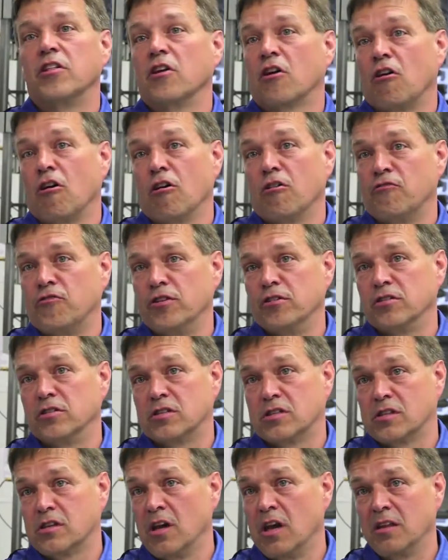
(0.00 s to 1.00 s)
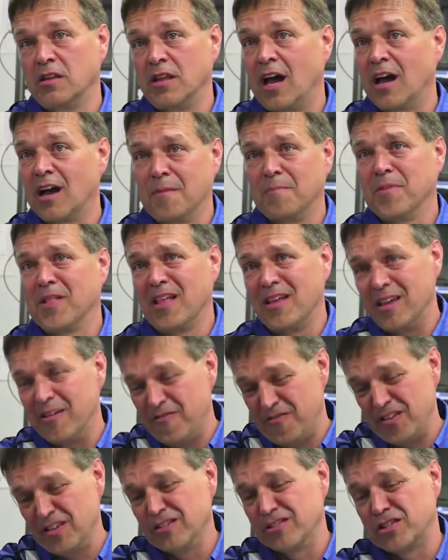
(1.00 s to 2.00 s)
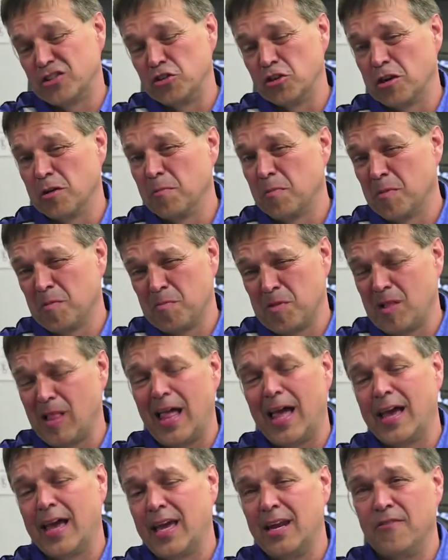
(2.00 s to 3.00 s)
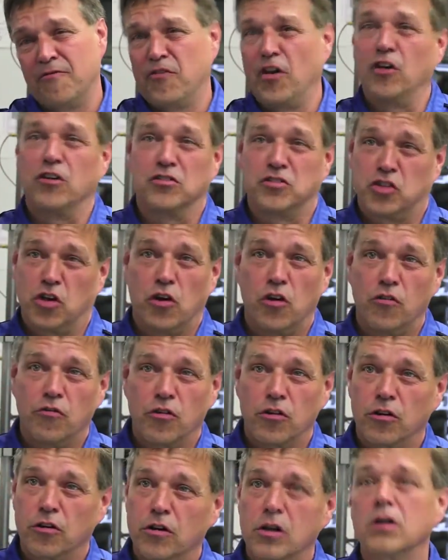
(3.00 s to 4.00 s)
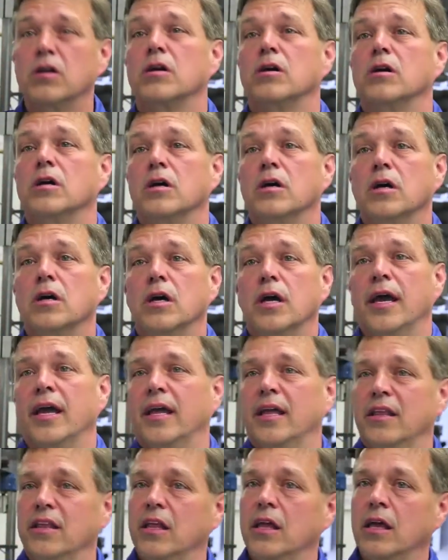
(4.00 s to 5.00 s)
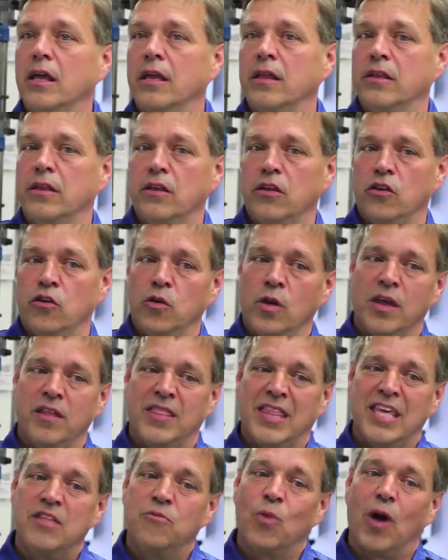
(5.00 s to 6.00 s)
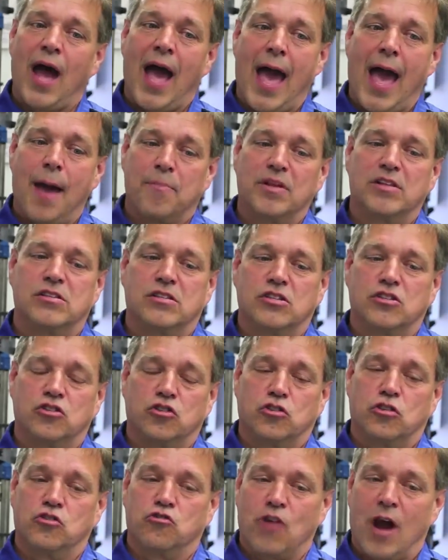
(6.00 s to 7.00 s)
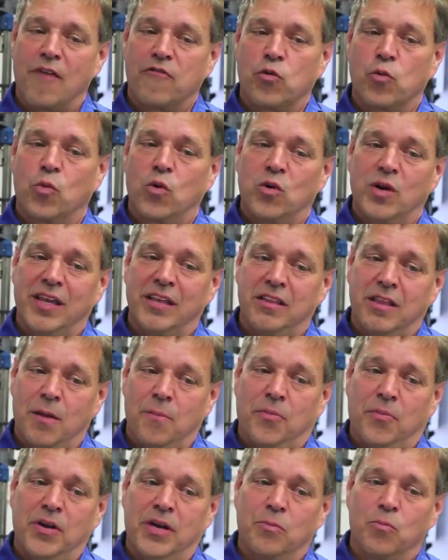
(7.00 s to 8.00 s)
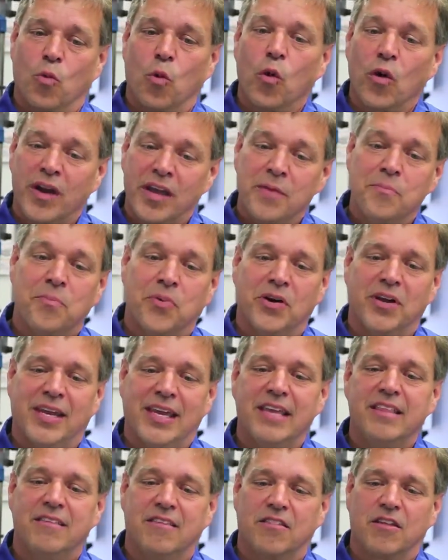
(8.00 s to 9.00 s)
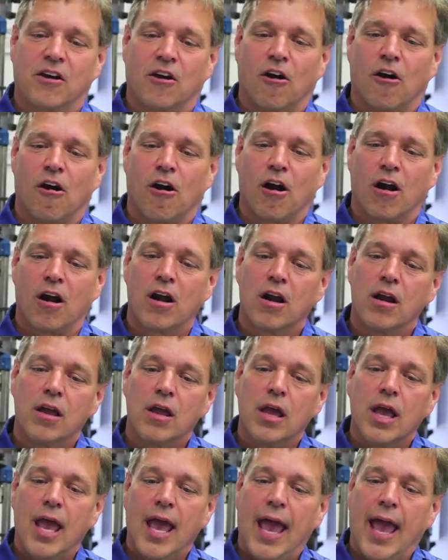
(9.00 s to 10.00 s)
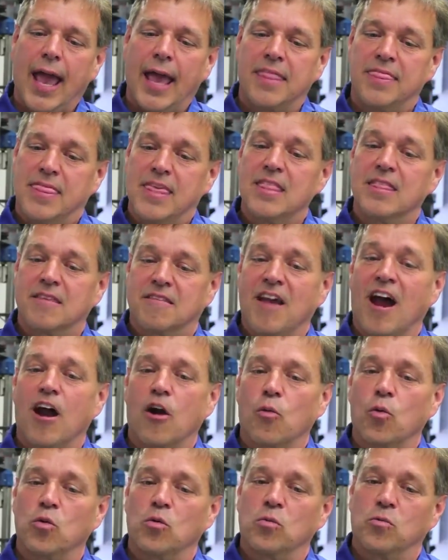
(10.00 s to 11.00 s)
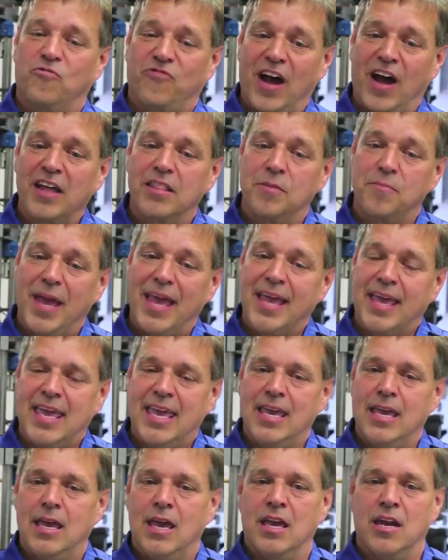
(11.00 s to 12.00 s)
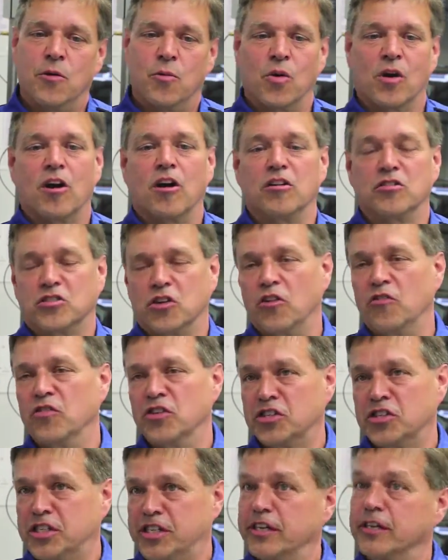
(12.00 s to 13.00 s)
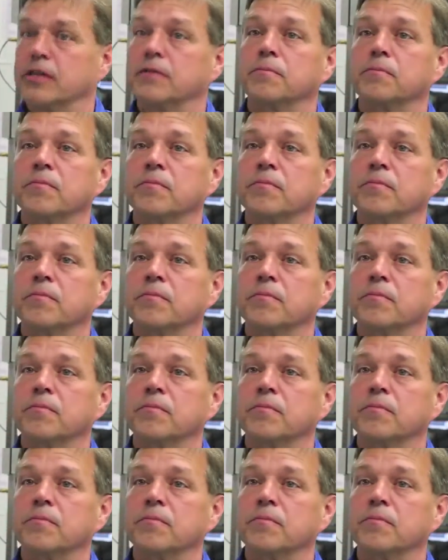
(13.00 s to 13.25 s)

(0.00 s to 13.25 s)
the car feels non-compliant, it feels too compliant, it falls over. And, and, and then what happens is the driver will end up putting more input into the car, and then the tire will finally make heat, and it will cause oversteer.